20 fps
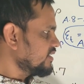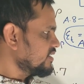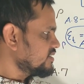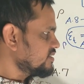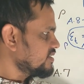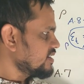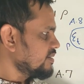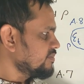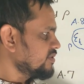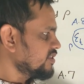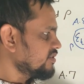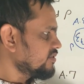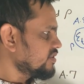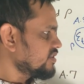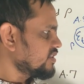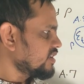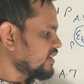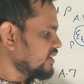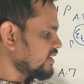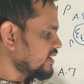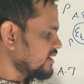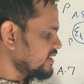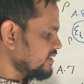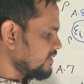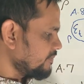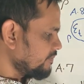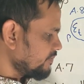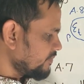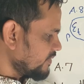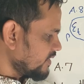Same equation here.
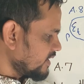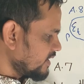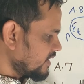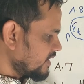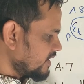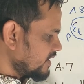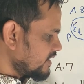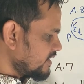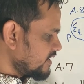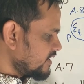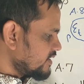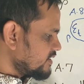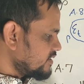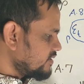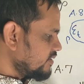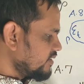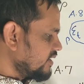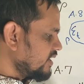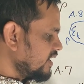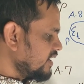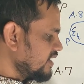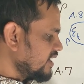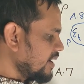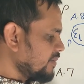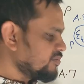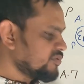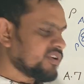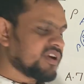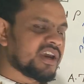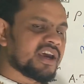So then you
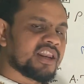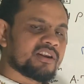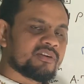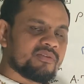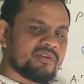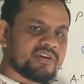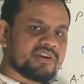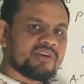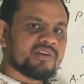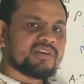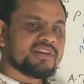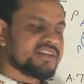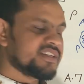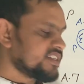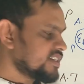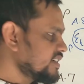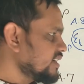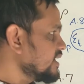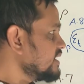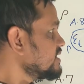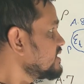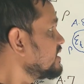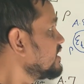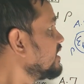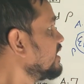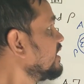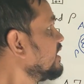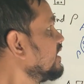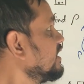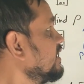have to calculate your stress
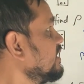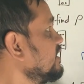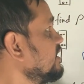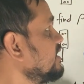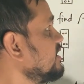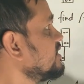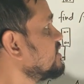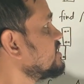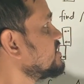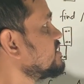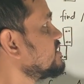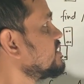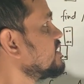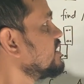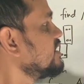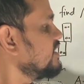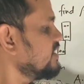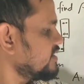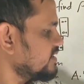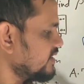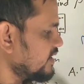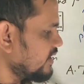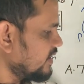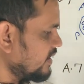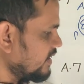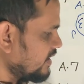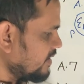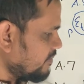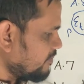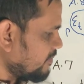in this steel
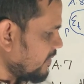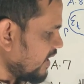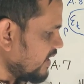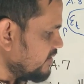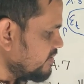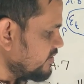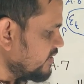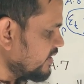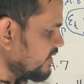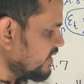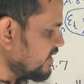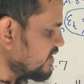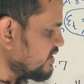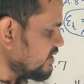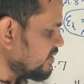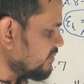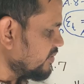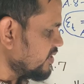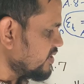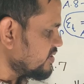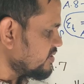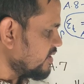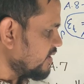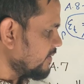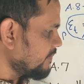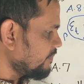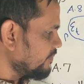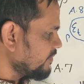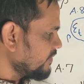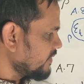by using this equation.